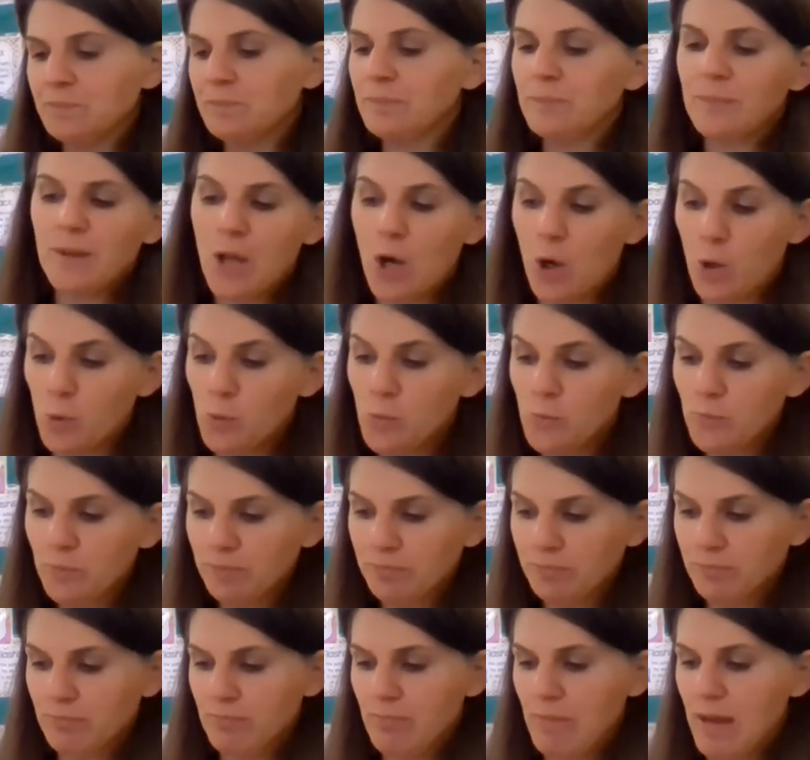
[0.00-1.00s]
No,
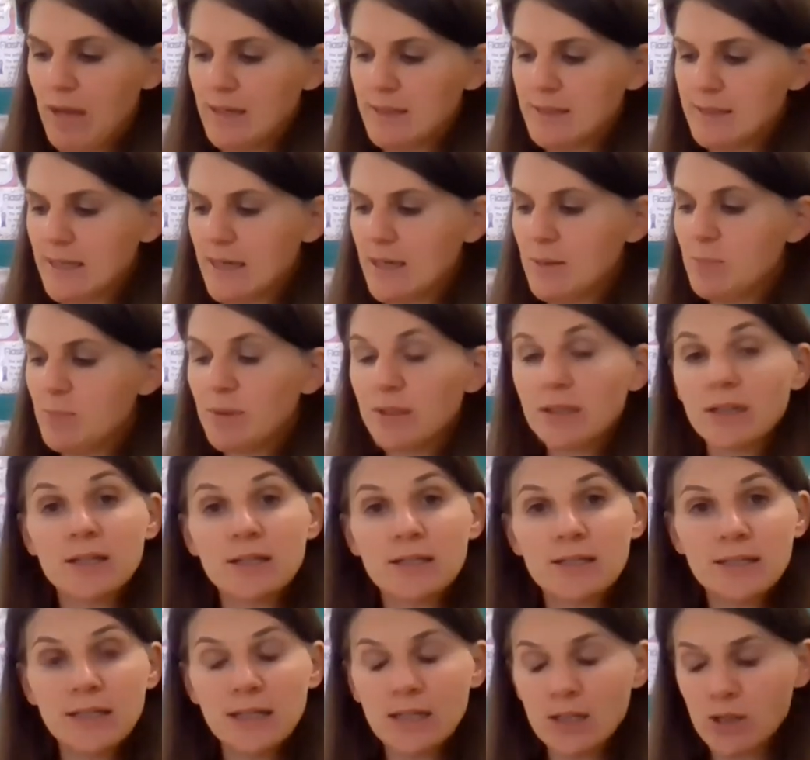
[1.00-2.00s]
Meg said, but
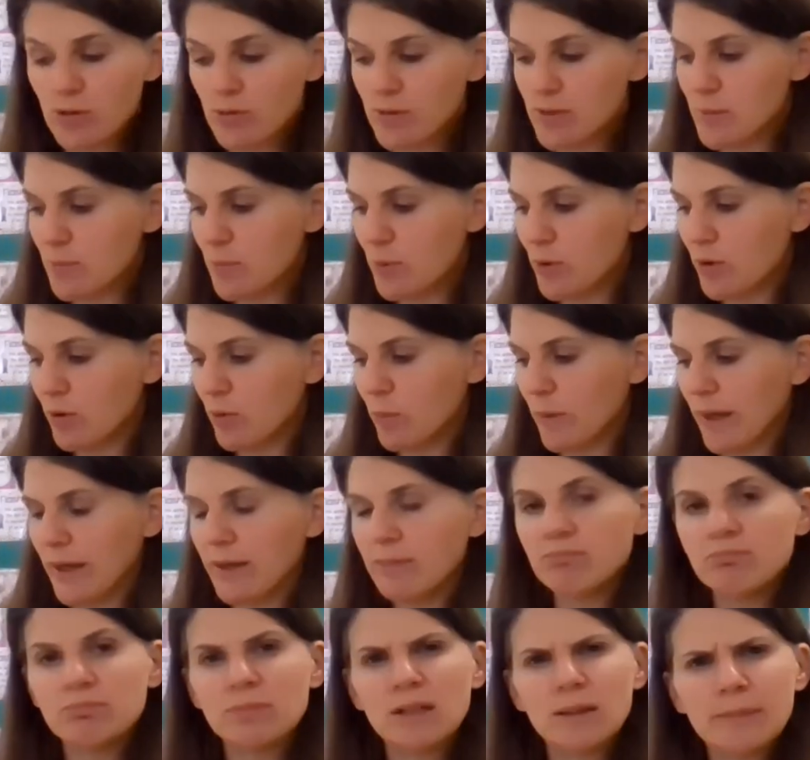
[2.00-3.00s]
continued to pull
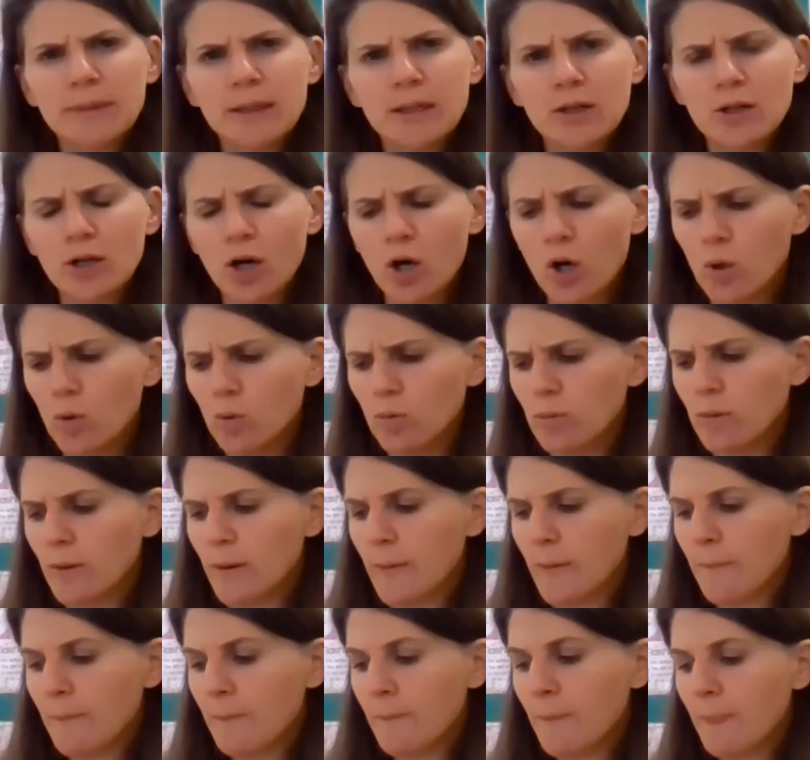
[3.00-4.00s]
away. Let me go.
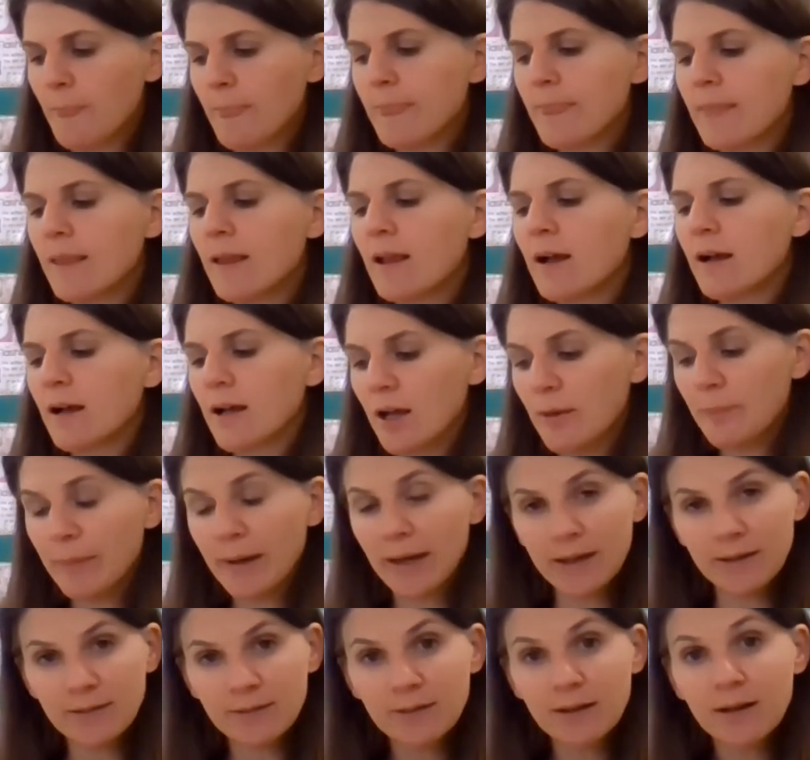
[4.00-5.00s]
Come
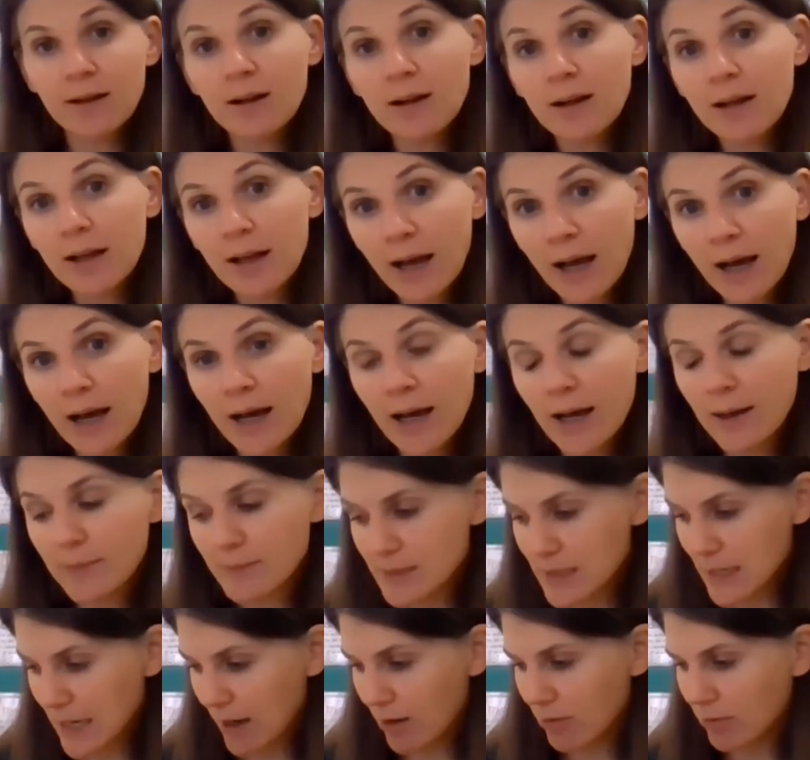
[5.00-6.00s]
on, calm
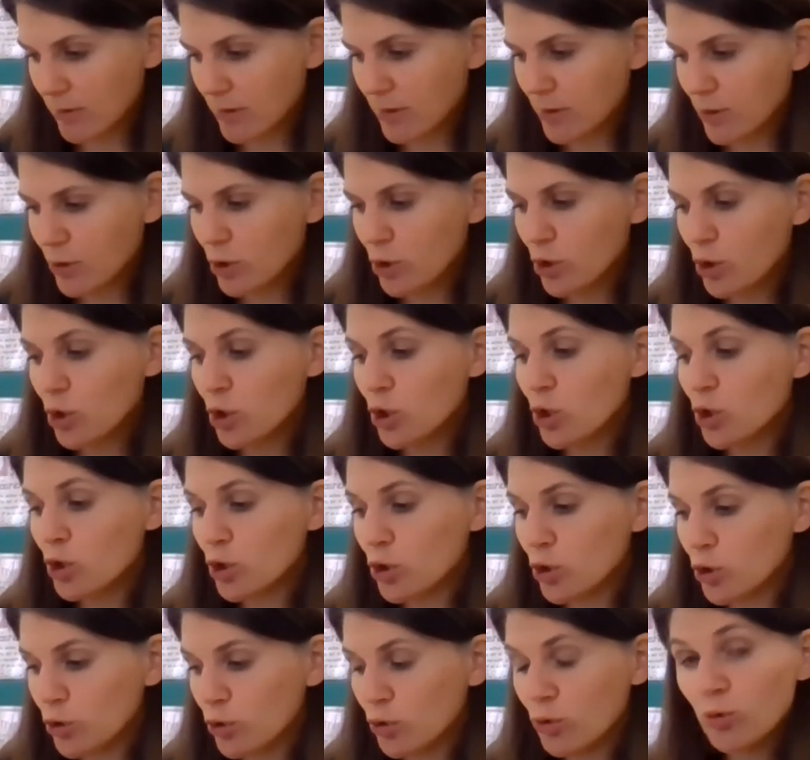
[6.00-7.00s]
down.
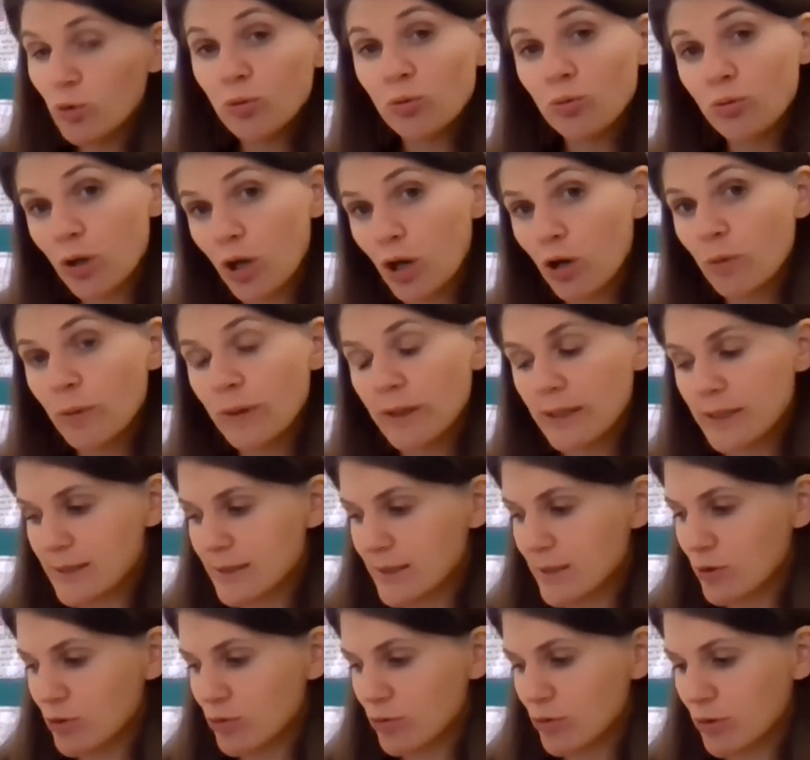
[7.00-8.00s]
You know it
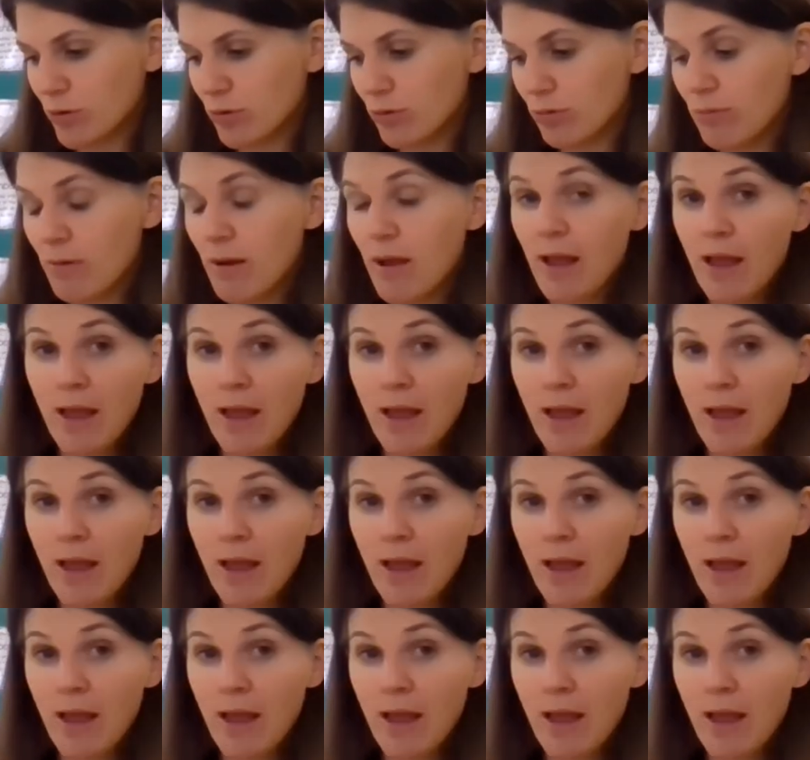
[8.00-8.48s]
isn't true.